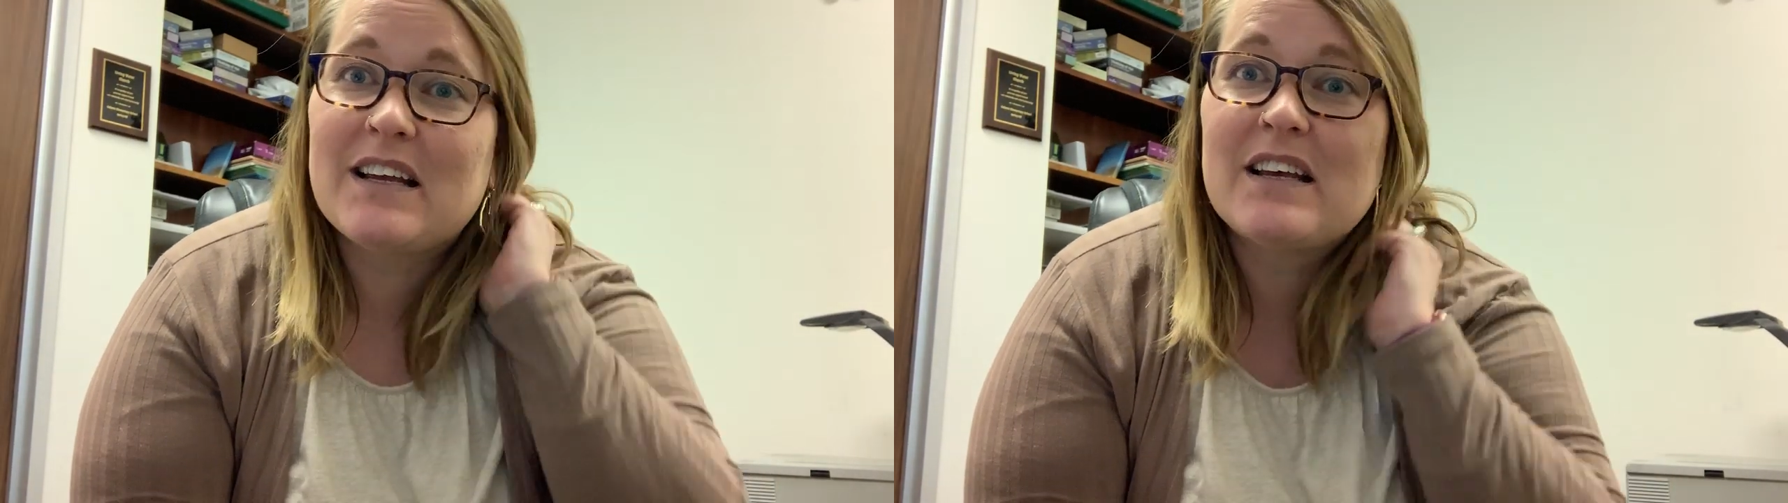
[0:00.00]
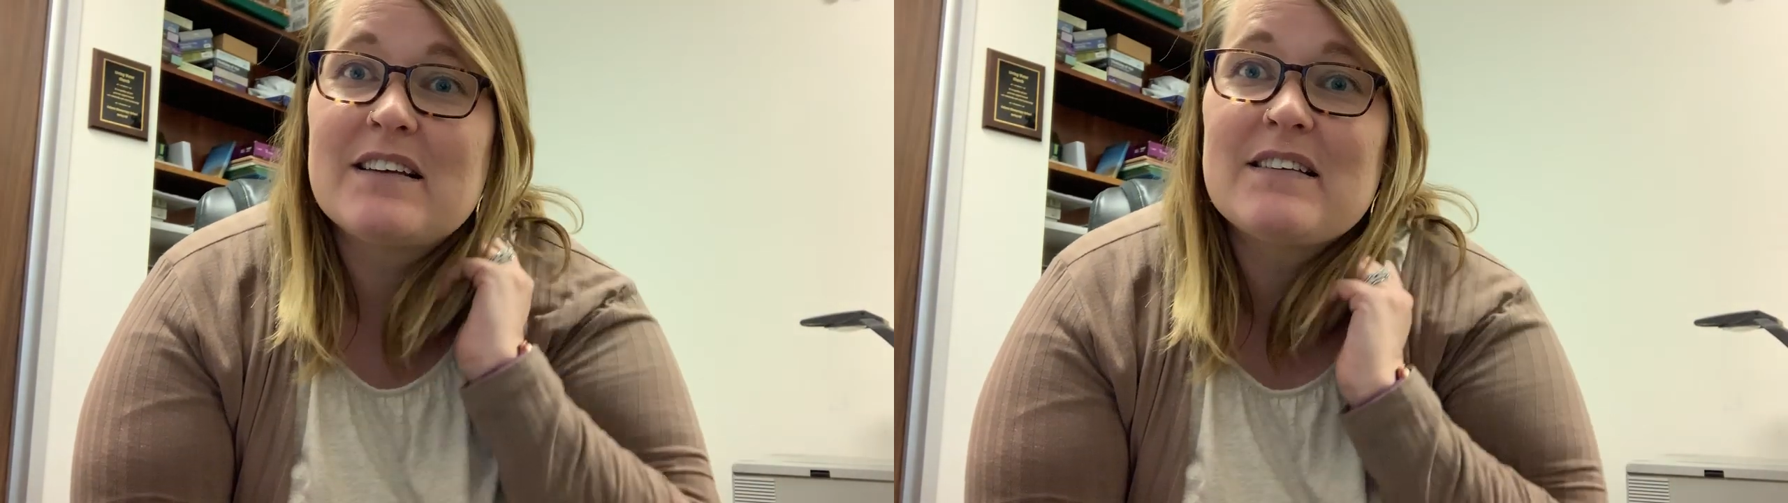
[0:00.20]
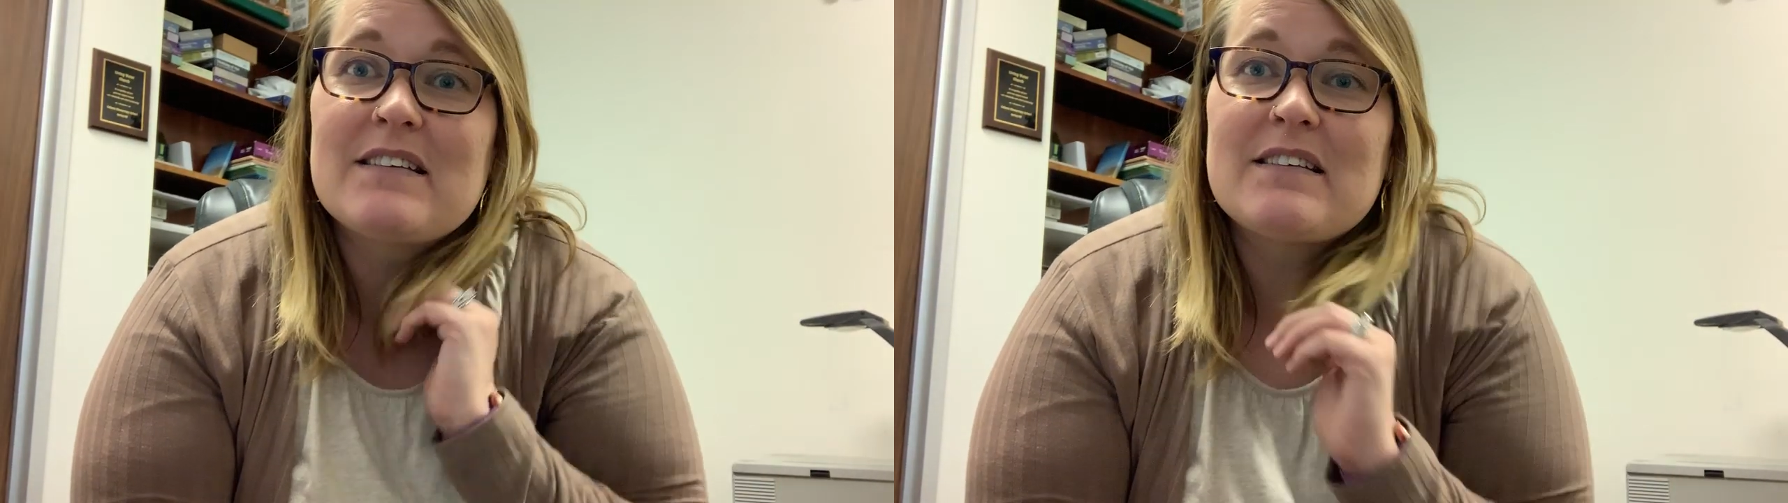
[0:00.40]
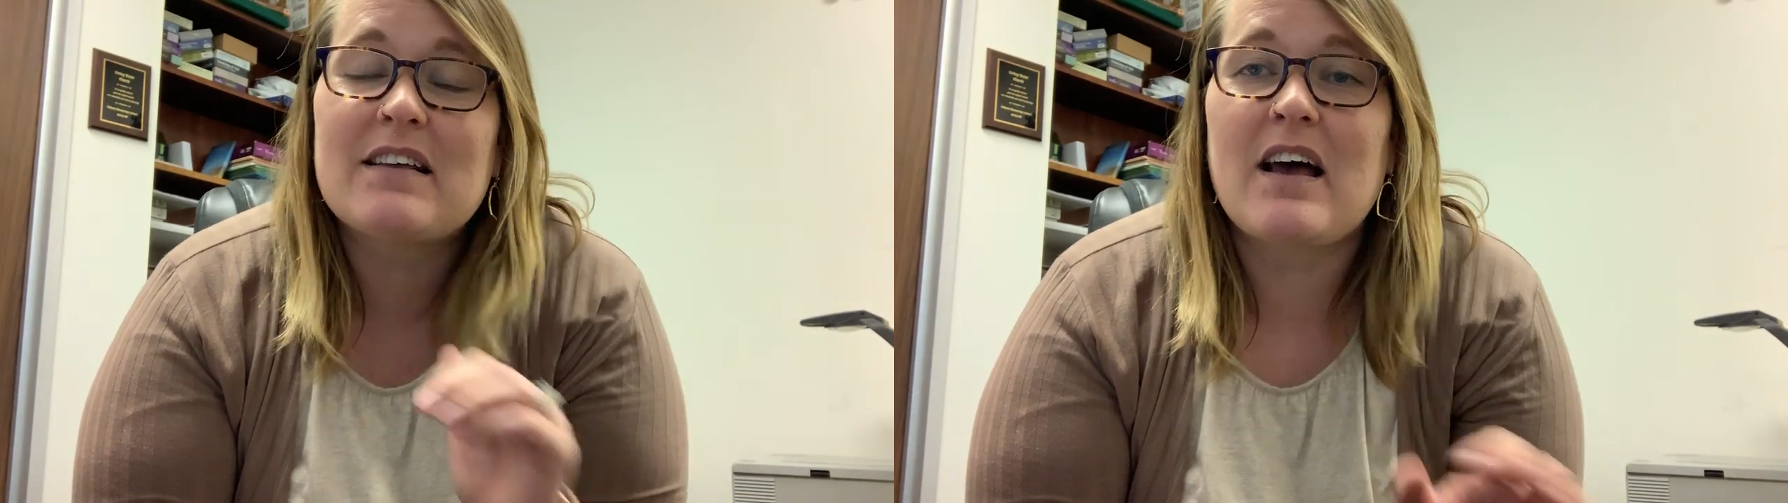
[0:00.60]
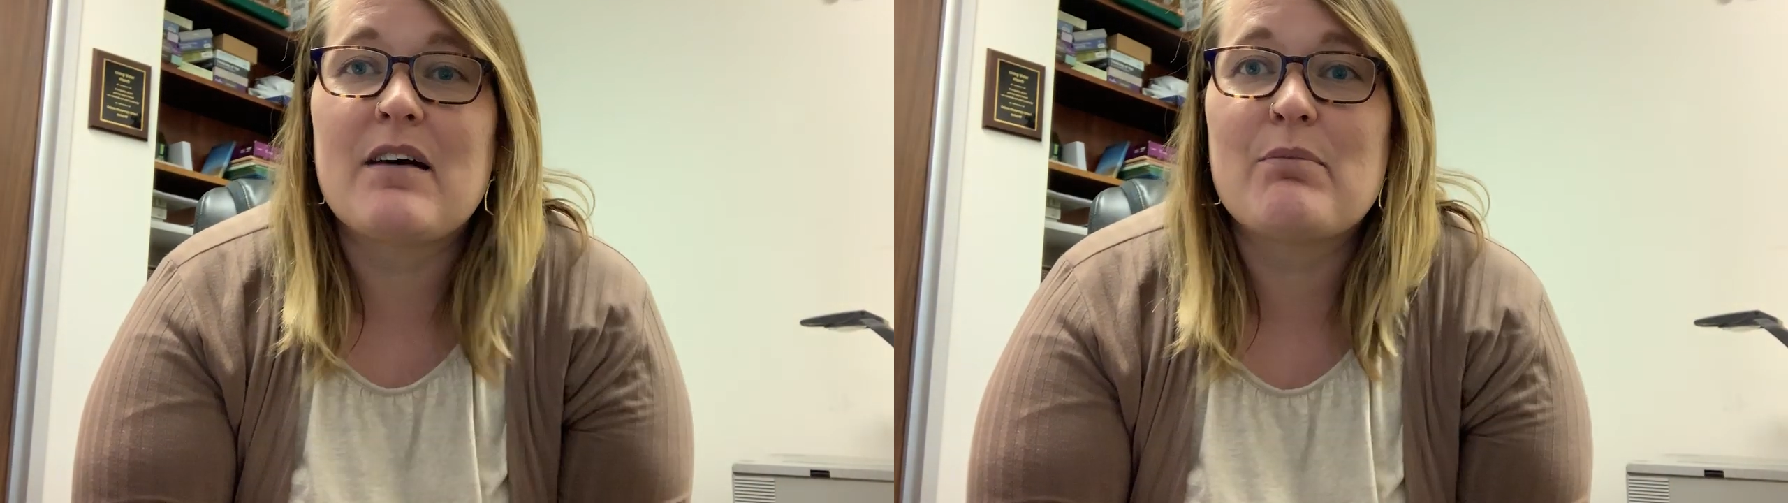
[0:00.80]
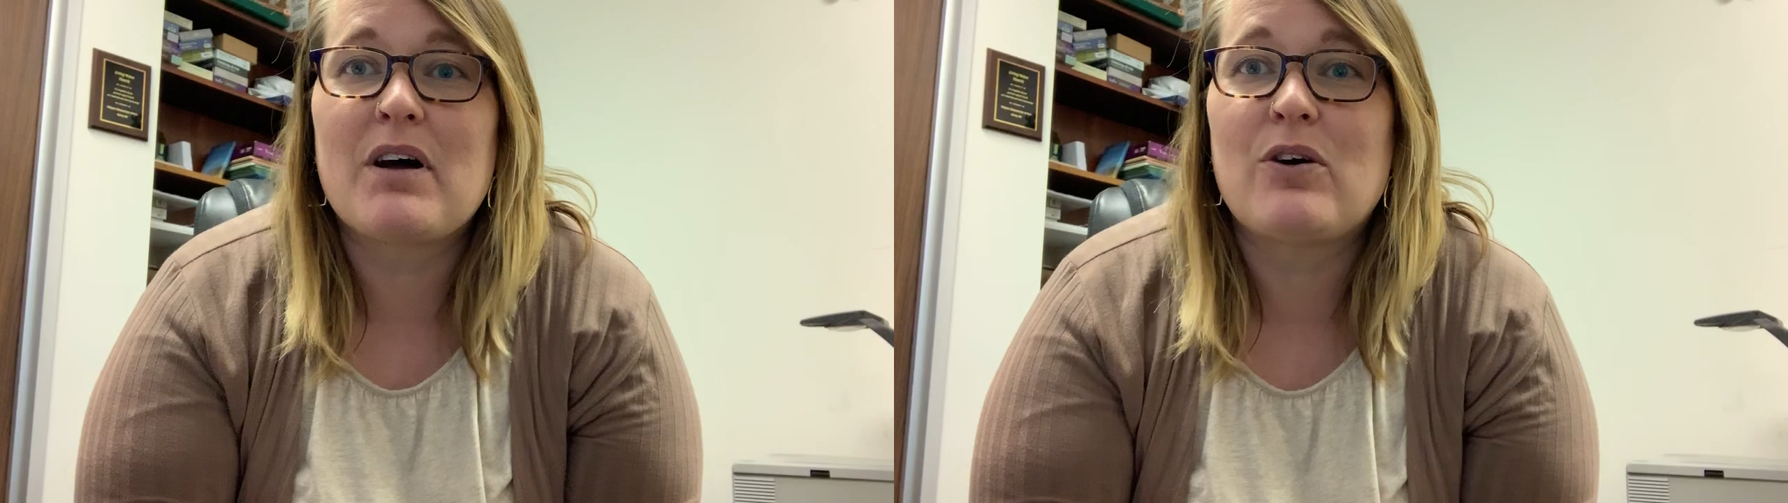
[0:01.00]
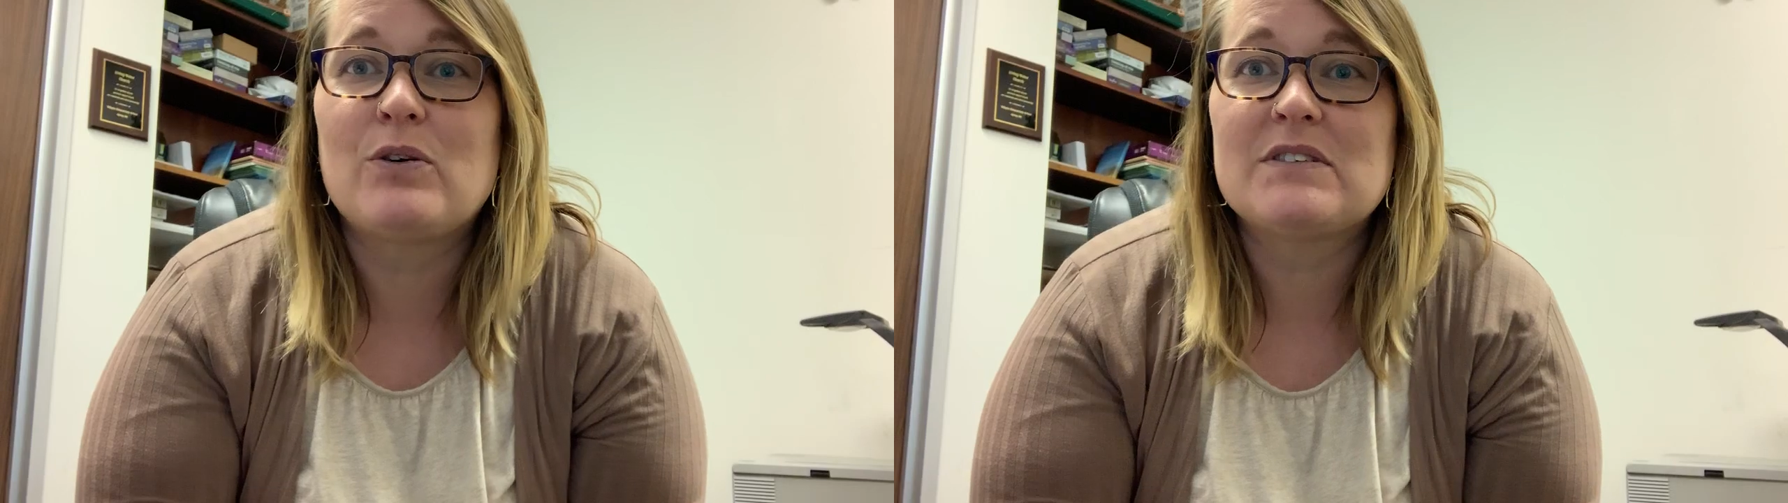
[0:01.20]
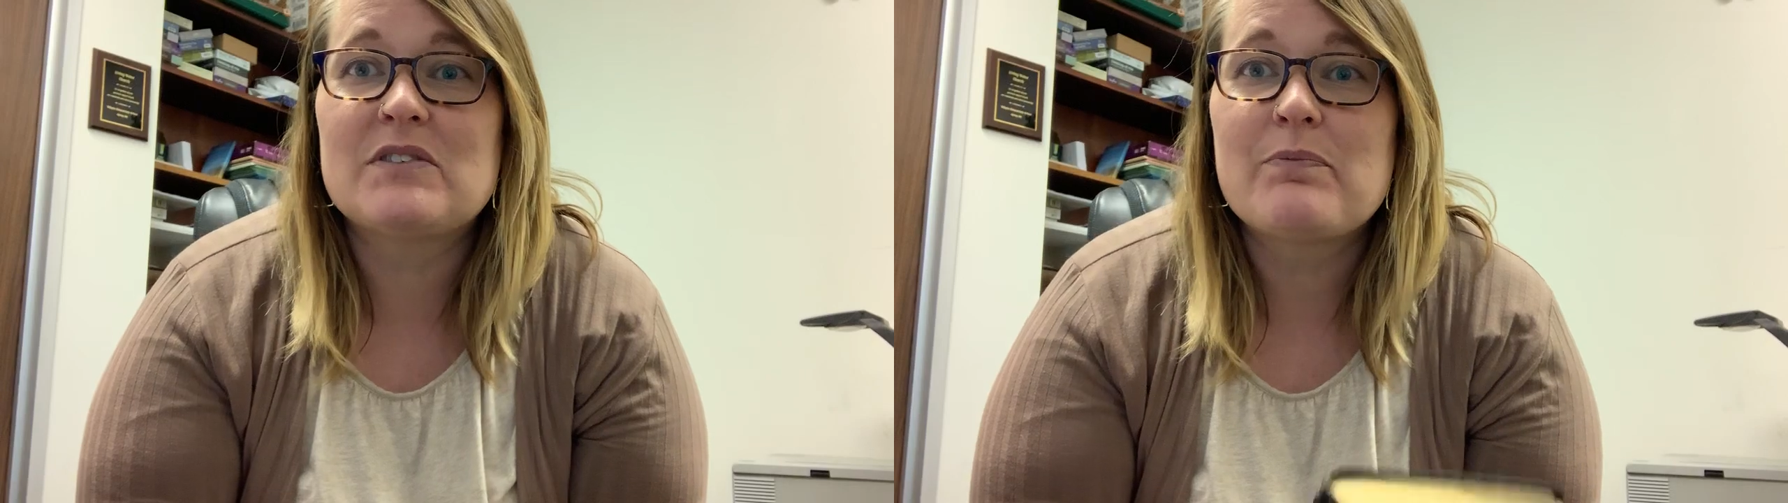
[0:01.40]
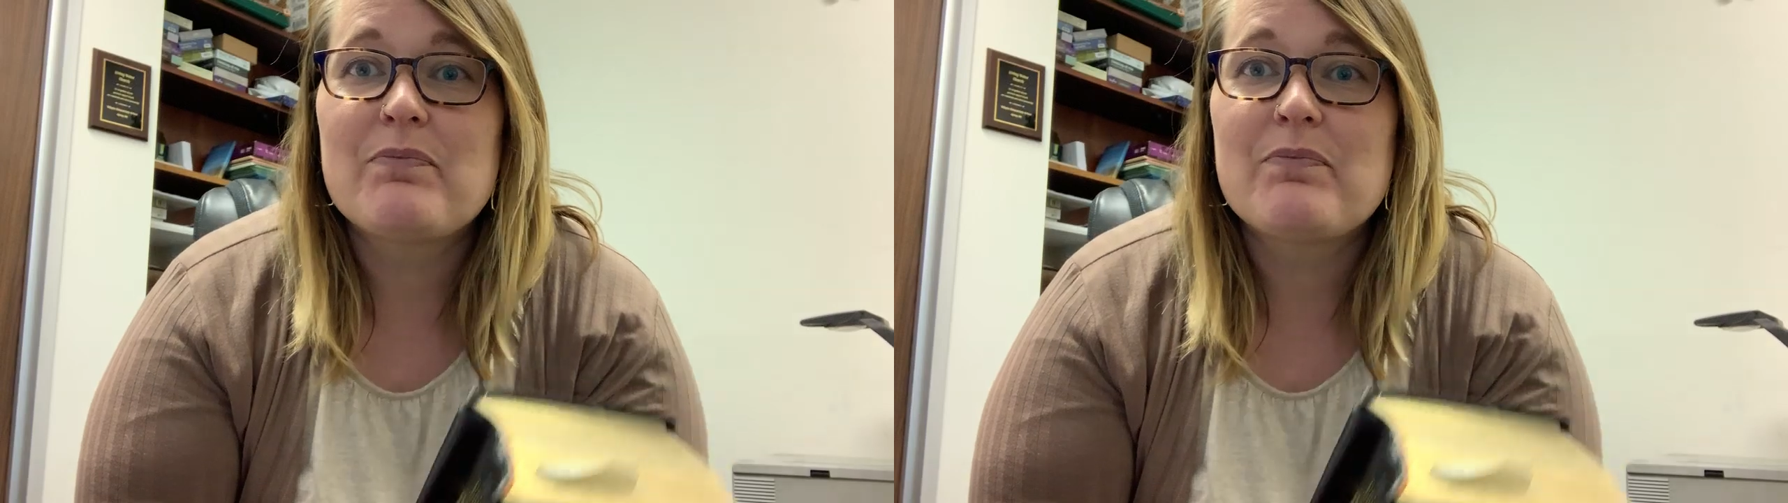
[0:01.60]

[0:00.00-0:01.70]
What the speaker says: is a cult.